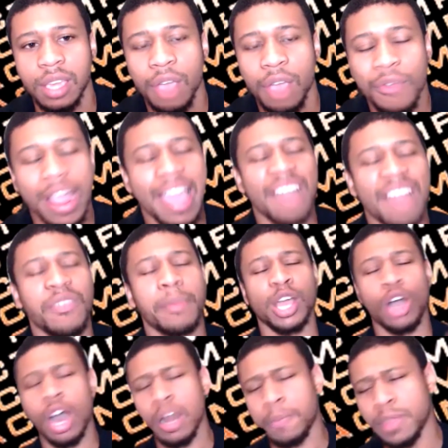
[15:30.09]
Right? Have I been
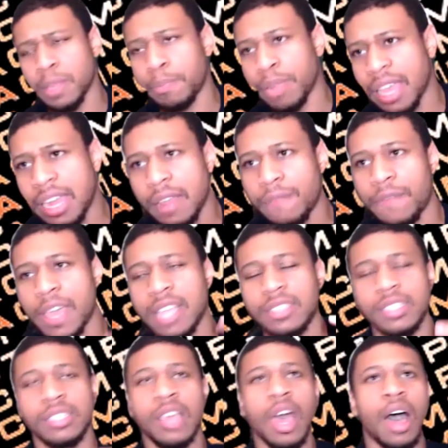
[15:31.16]
caught up in the planning
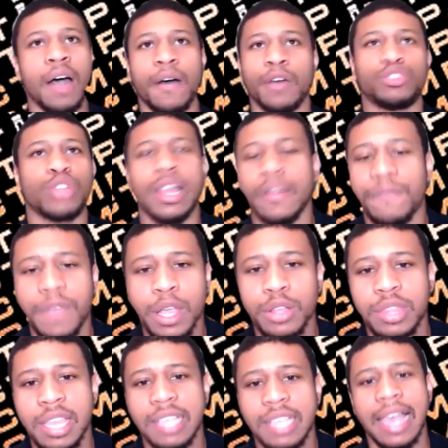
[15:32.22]
phases of trying to figure
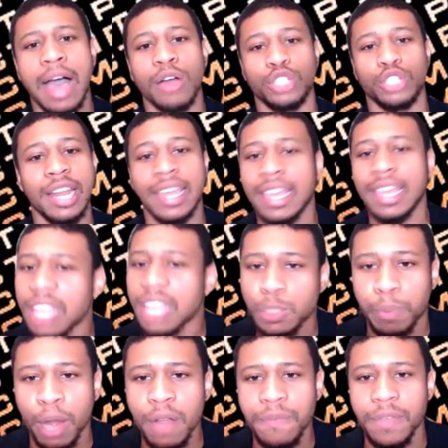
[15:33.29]
things out, trying to get things
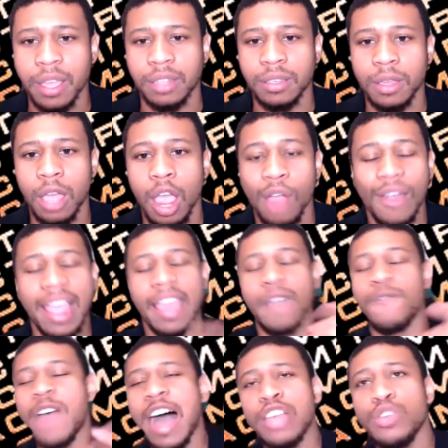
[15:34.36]
perfect? Right?
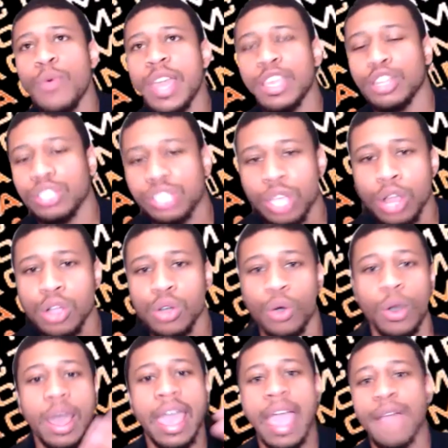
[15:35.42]
Evaluate your circle
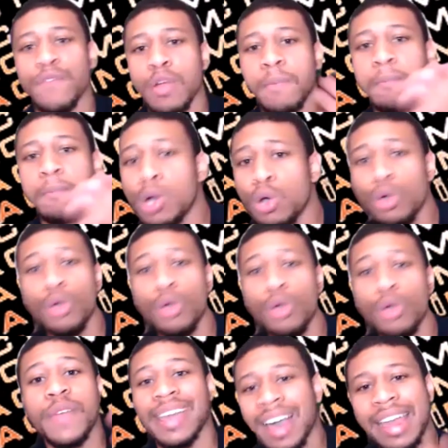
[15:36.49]
and remove
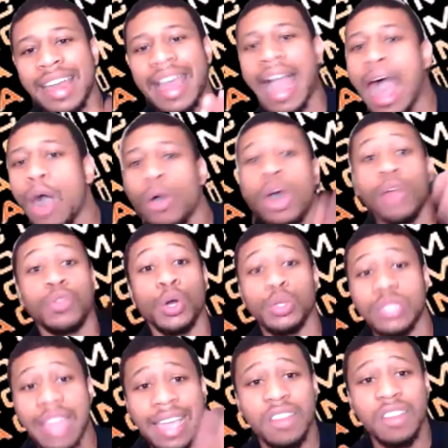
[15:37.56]
and cut out those
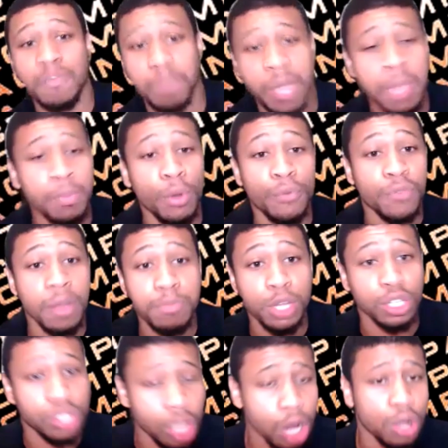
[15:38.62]
negative people from your
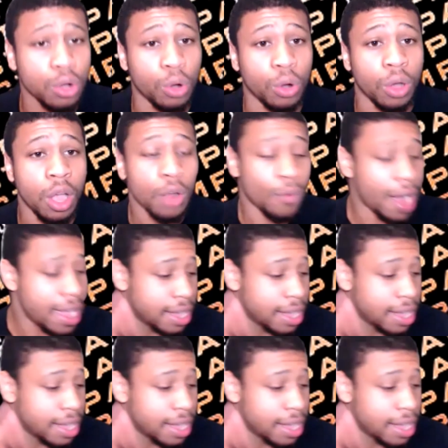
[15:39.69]
circle. Right?